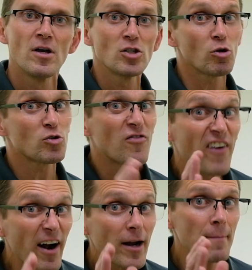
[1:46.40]
So it's
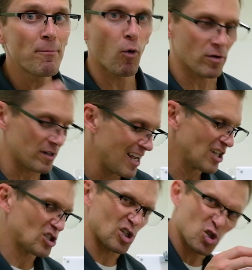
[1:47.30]
very important
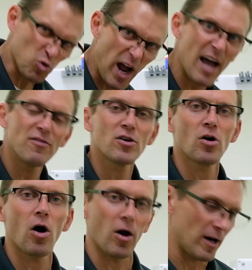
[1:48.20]
to drive the
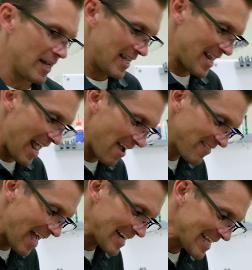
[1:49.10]
car and have
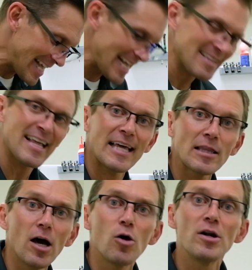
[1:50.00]
that heat and that
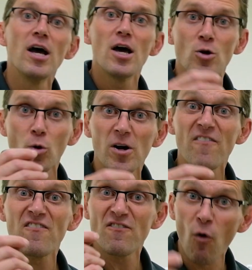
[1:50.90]
load in order to
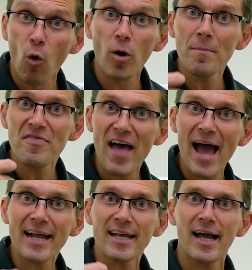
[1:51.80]
form
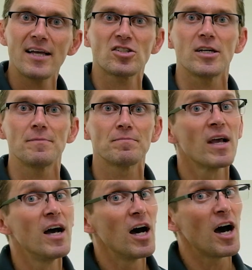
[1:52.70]
that gasket.
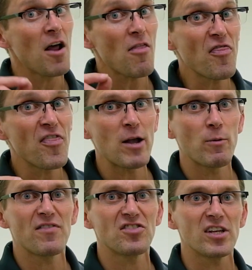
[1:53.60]
Another thing
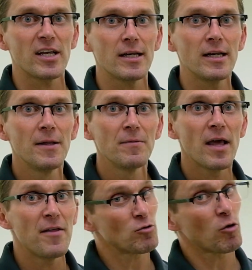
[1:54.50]
we've seen, and
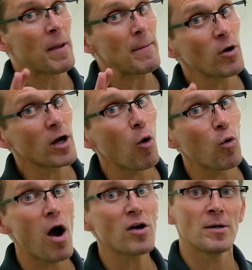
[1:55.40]
this is where people go
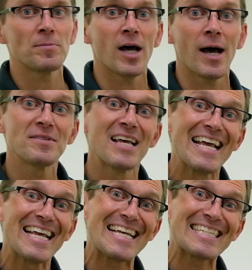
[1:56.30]
wrong sometimes,
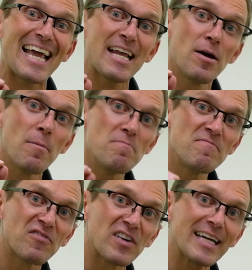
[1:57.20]
is they
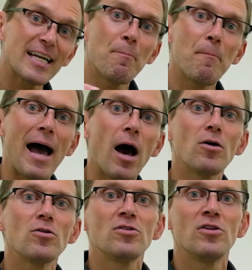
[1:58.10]
forget
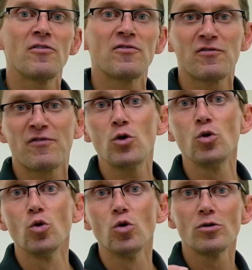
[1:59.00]
about the
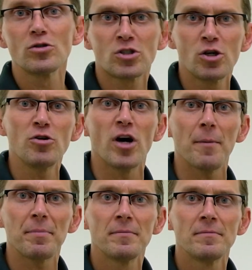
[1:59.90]
fuel tune-up